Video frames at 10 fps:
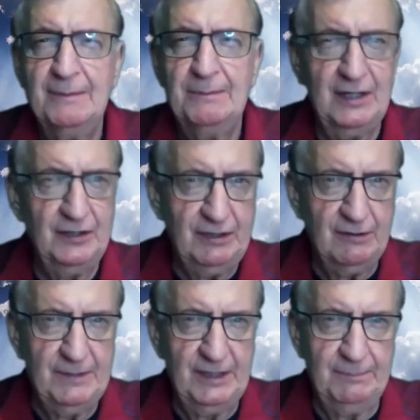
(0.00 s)
But I don't
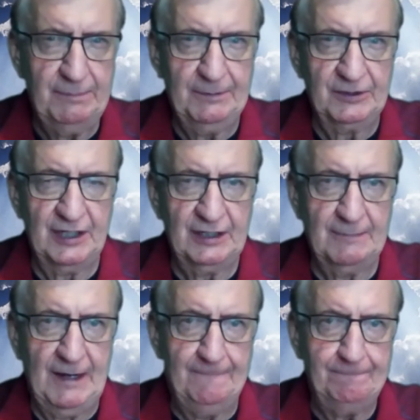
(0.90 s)
hear many people talk
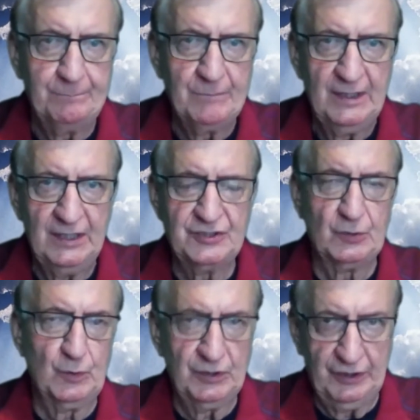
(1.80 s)
about, is
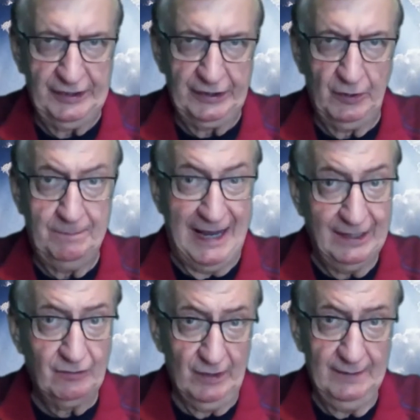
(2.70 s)
the world going to go
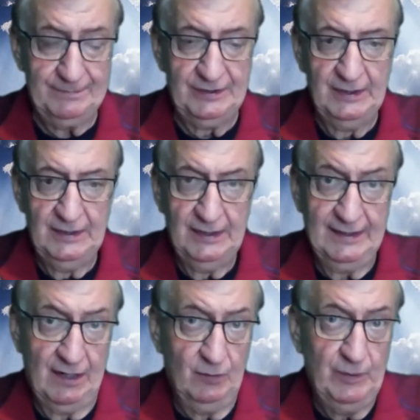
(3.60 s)
bankrupt?
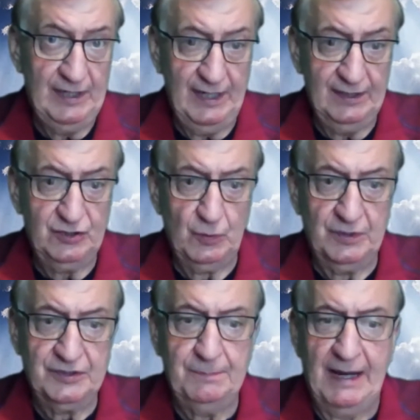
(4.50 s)
And are we headed
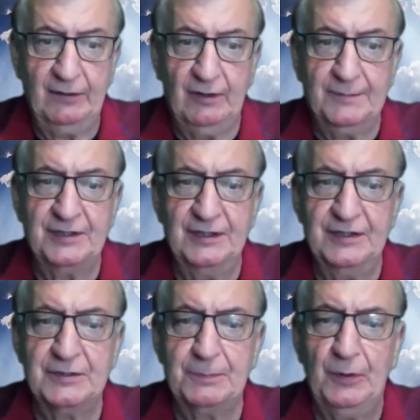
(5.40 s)
towards bankruptcy at
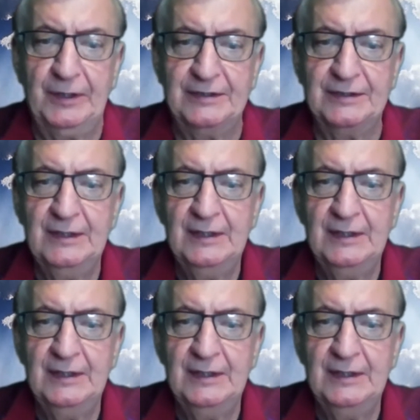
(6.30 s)
this point?